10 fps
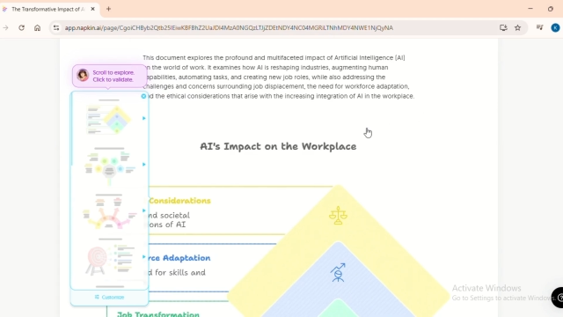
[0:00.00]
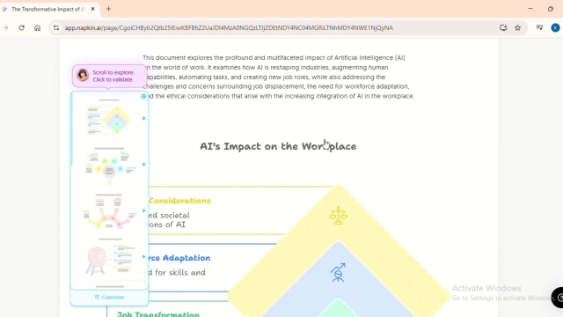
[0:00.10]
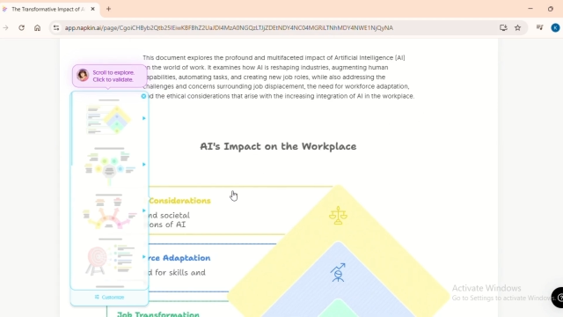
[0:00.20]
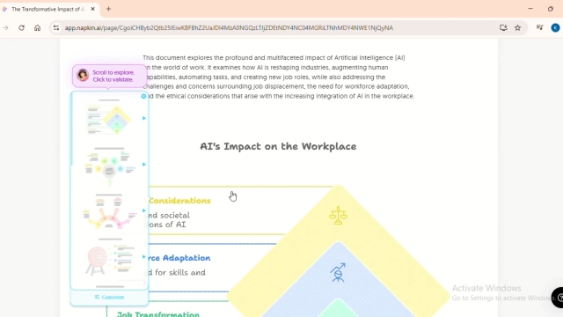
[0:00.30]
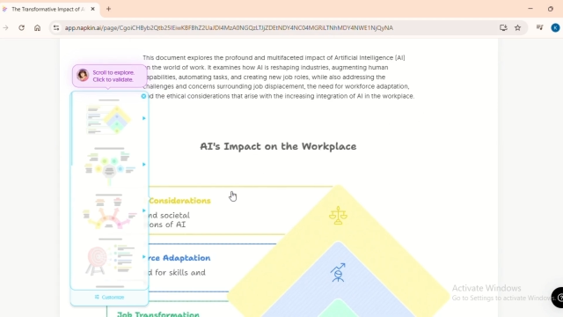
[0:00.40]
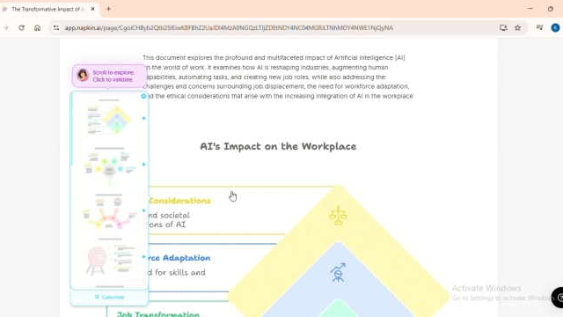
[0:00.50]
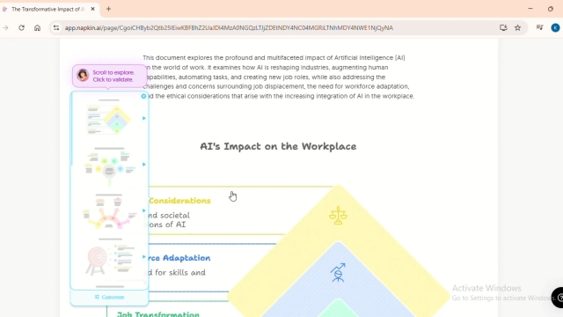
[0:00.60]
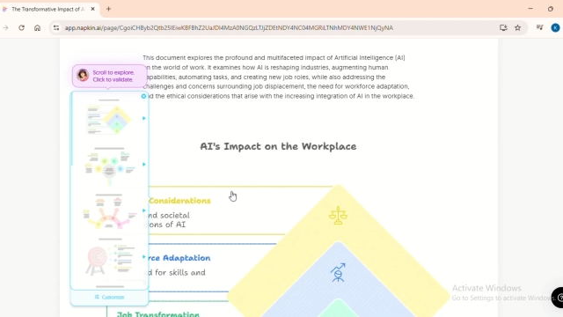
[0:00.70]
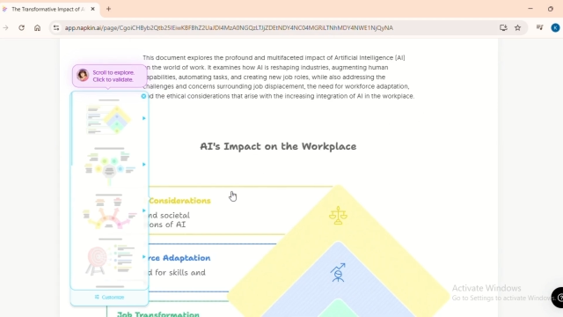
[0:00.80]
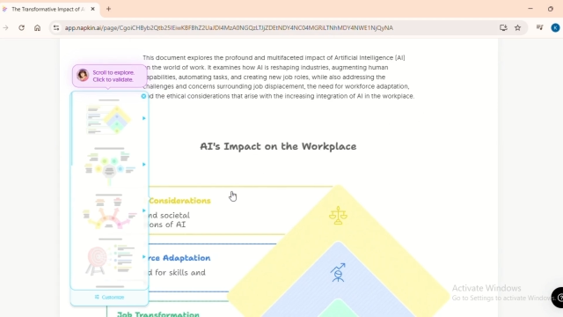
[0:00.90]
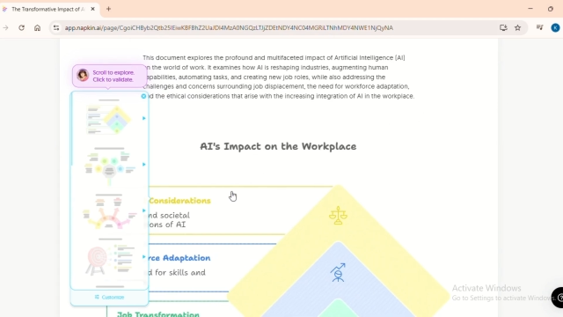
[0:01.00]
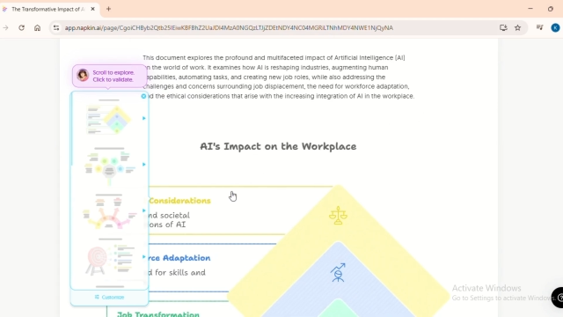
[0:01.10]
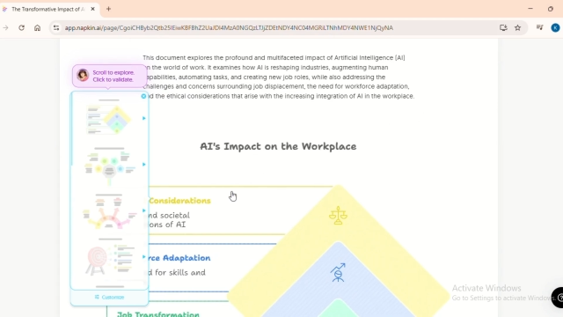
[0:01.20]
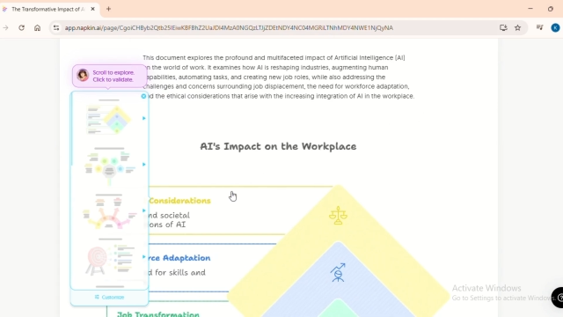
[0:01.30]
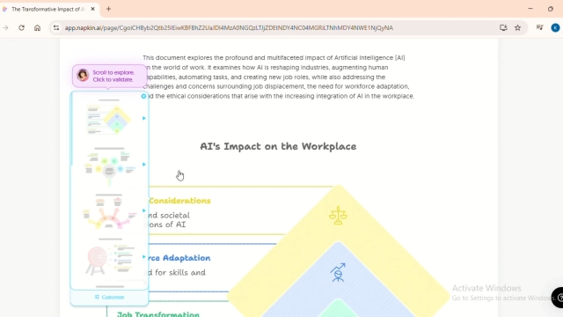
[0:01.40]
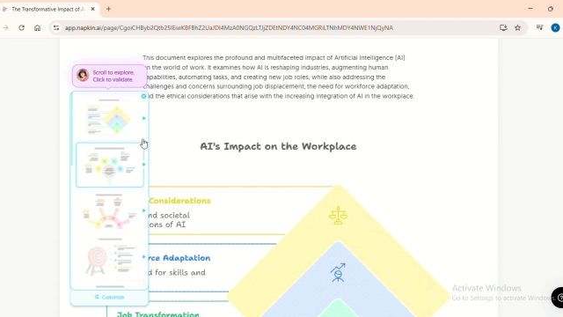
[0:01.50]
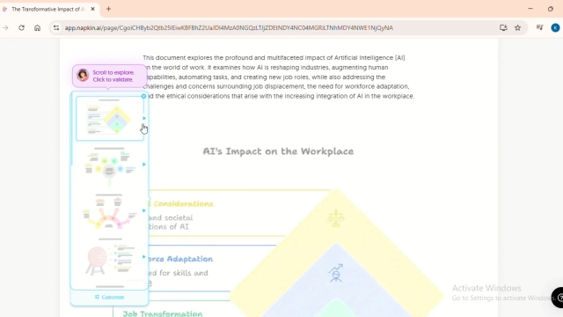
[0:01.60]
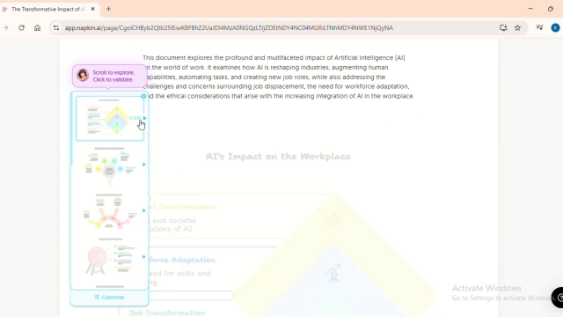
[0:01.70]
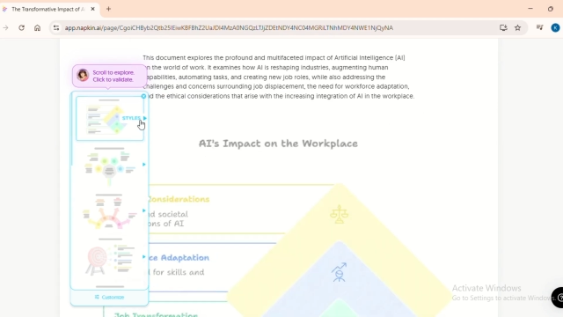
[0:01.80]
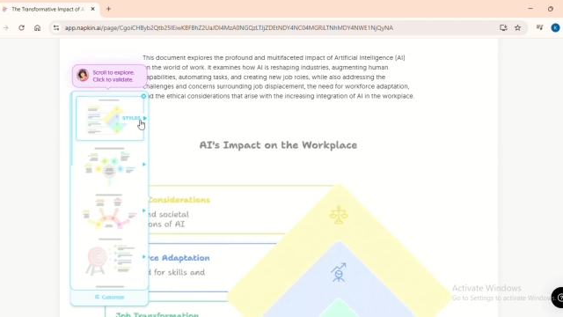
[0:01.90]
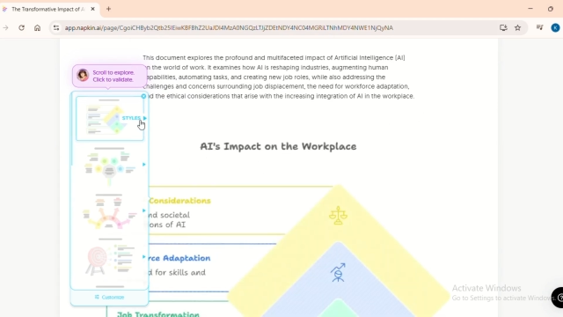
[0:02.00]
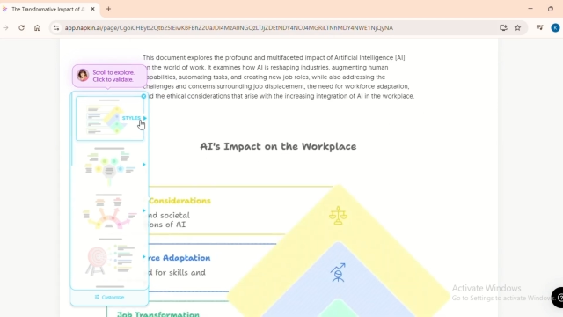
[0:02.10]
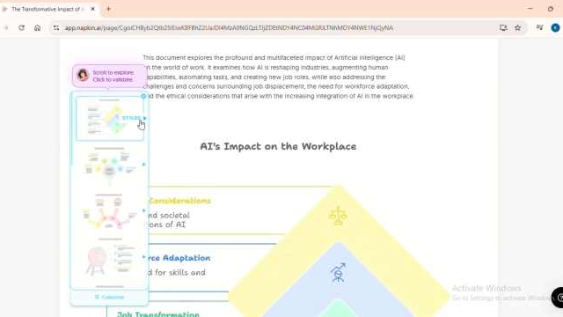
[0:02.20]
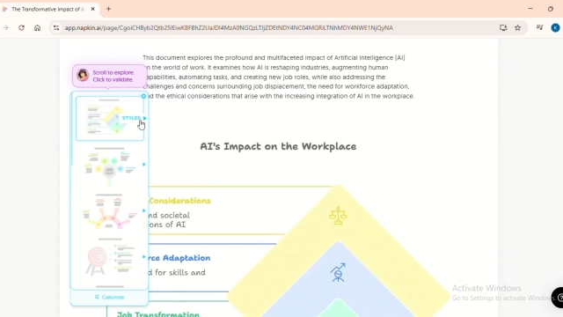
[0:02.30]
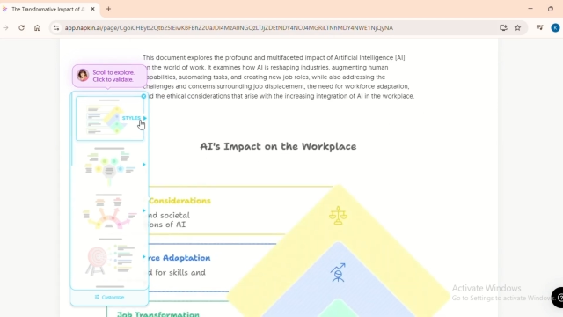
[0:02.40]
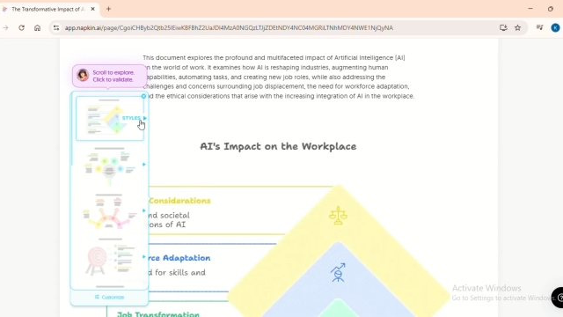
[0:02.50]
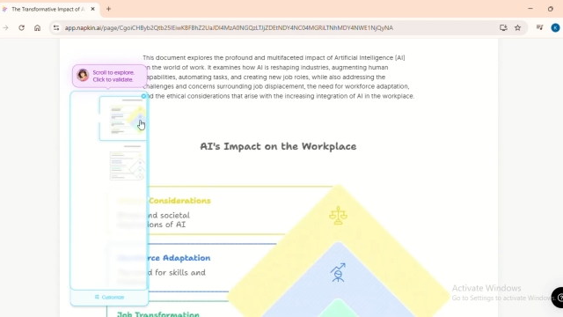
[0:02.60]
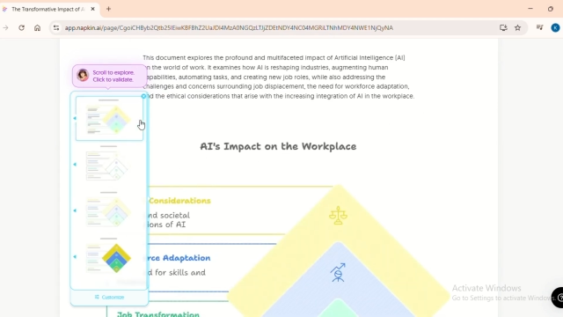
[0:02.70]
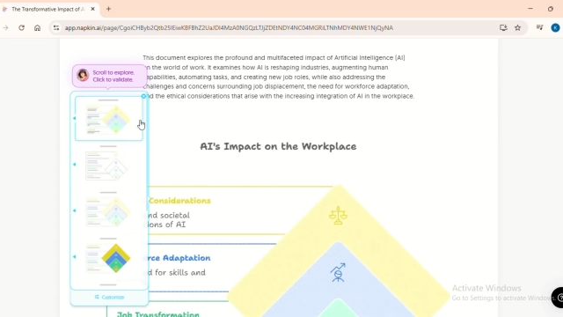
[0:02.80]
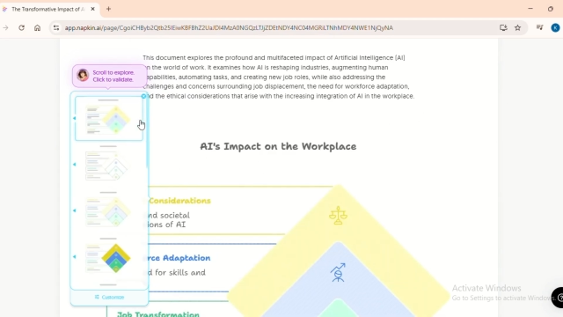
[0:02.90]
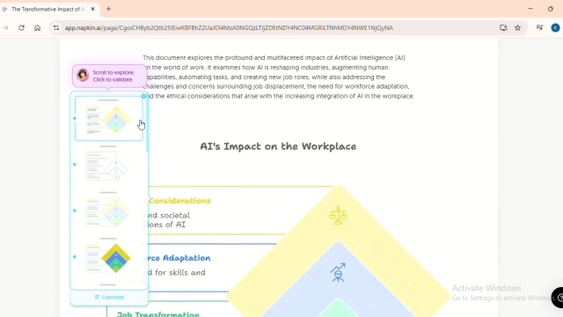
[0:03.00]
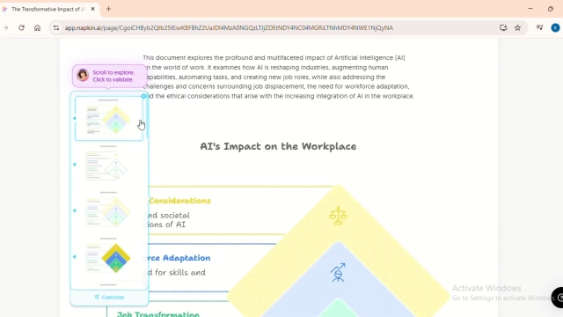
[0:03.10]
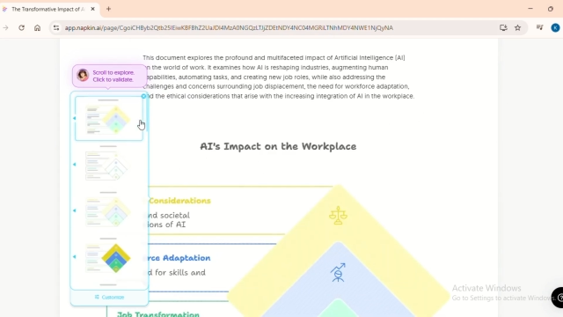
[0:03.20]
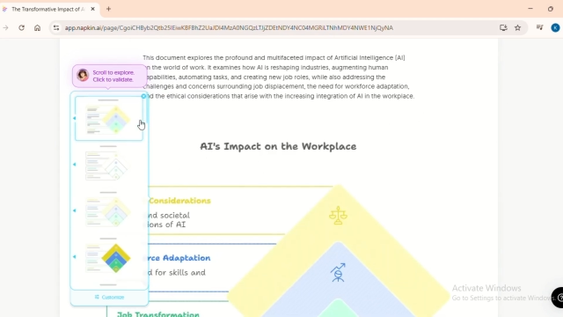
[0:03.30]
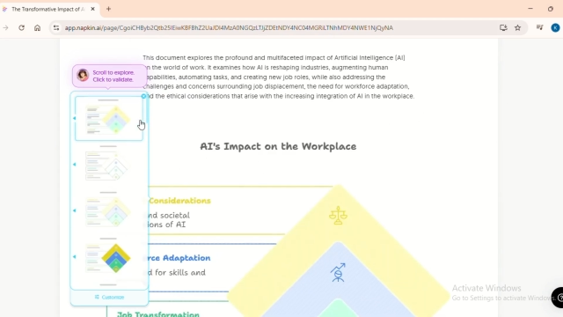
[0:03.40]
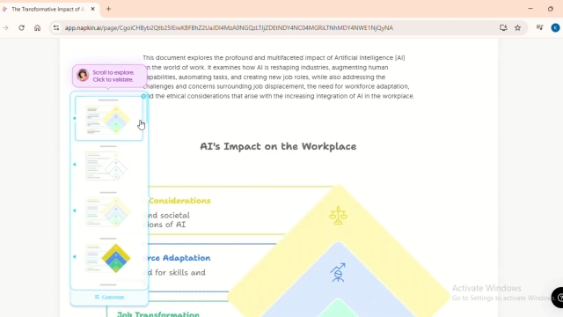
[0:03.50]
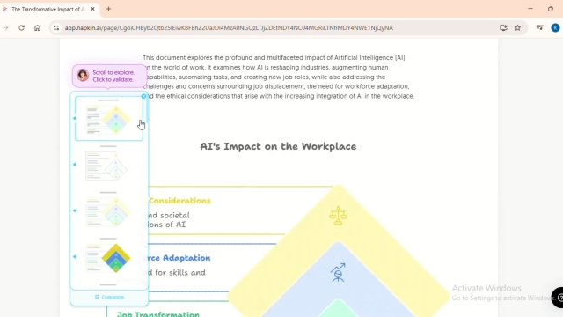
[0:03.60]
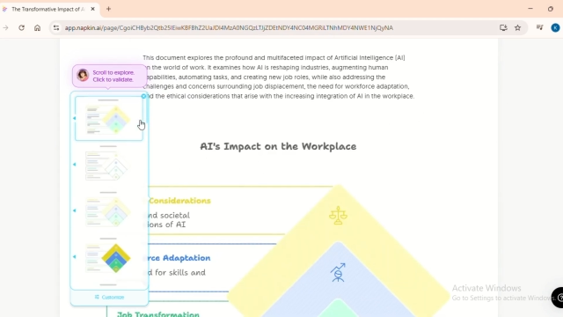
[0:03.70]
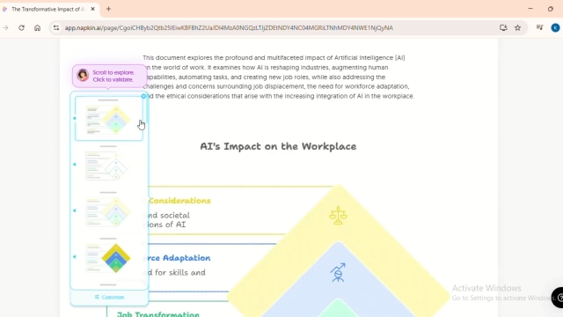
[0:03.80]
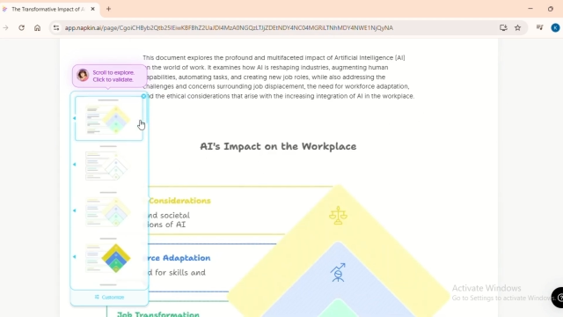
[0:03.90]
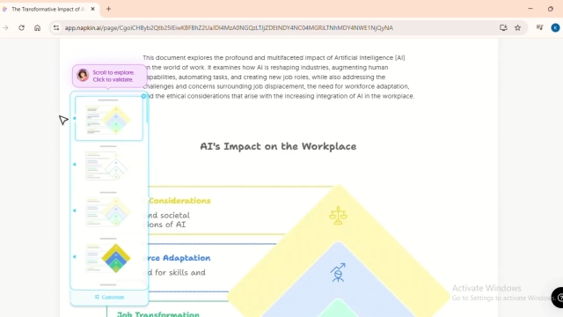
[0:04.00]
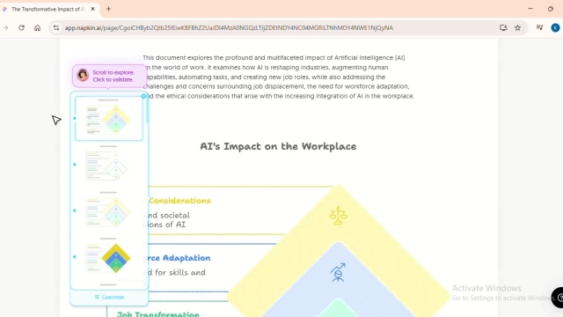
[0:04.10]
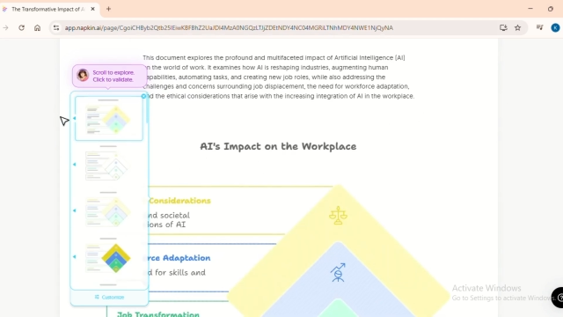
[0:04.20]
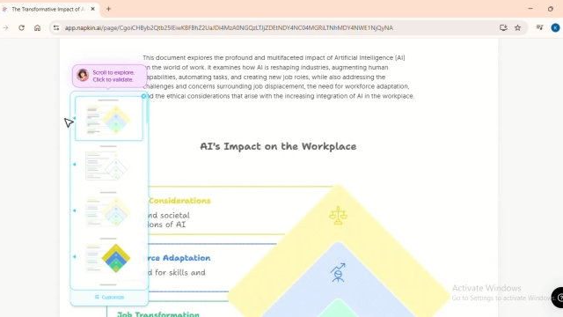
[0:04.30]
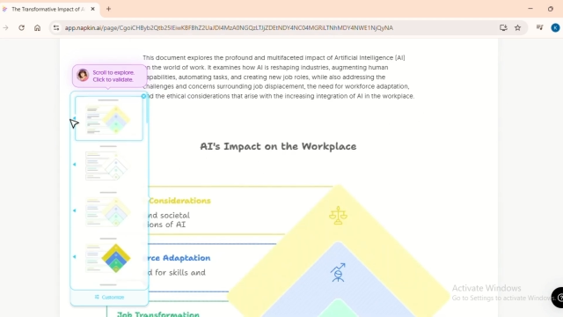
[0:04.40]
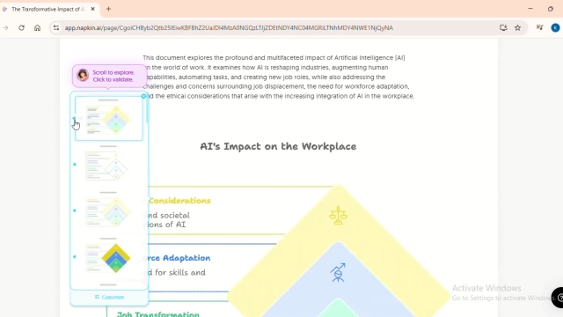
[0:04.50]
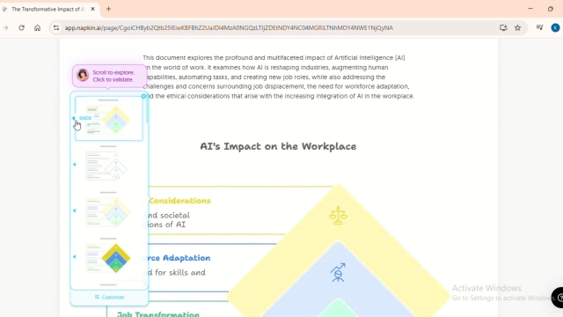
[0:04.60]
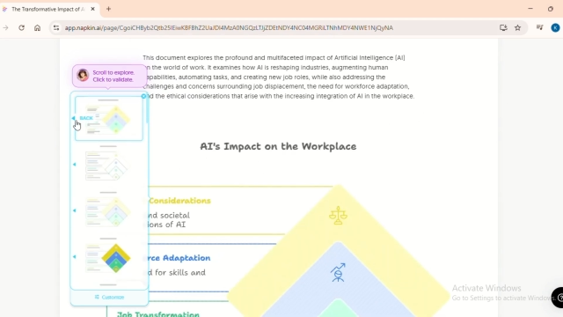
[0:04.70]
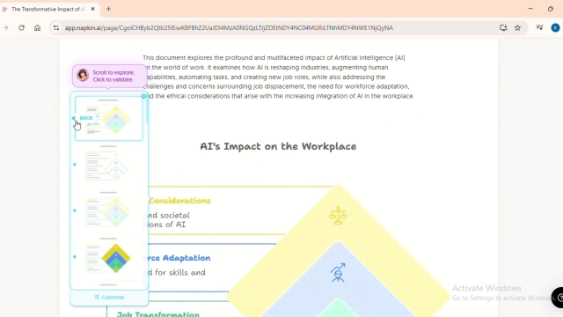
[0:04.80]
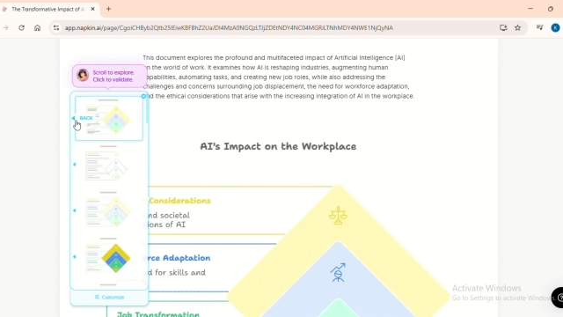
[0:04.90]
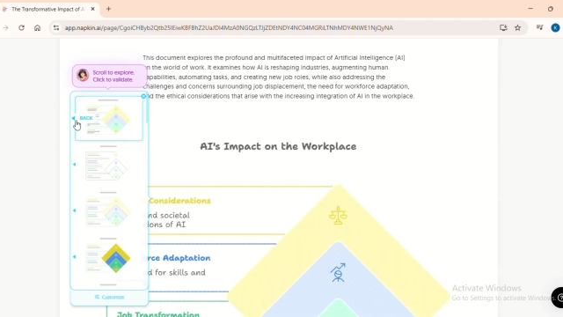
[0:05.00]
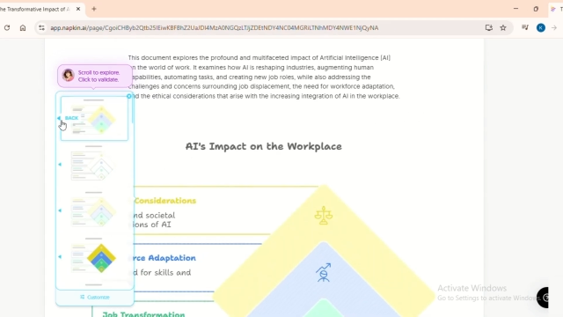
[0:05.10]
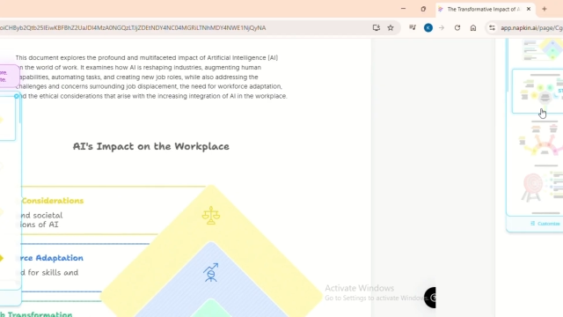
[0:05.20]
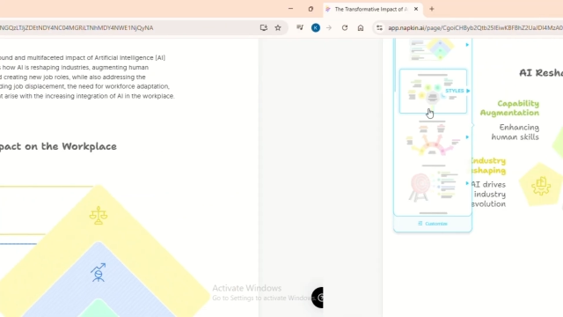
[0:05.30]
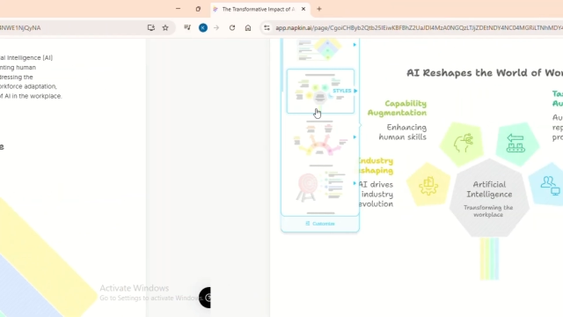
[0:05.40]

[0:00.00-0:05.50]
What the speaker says: Nobody's mouth can be seen.